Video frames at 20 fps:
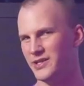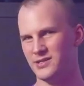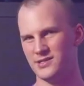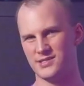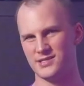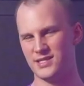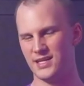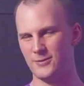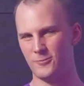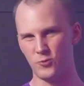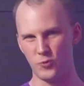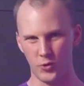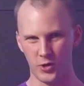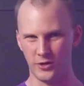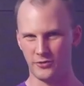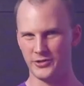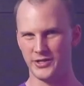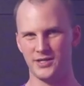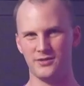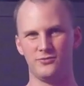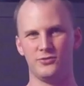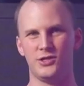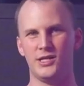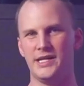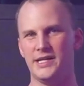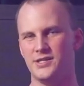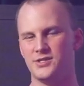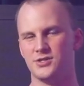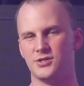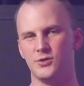the same quality of
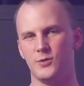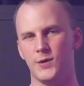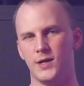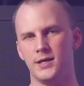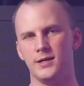light to it.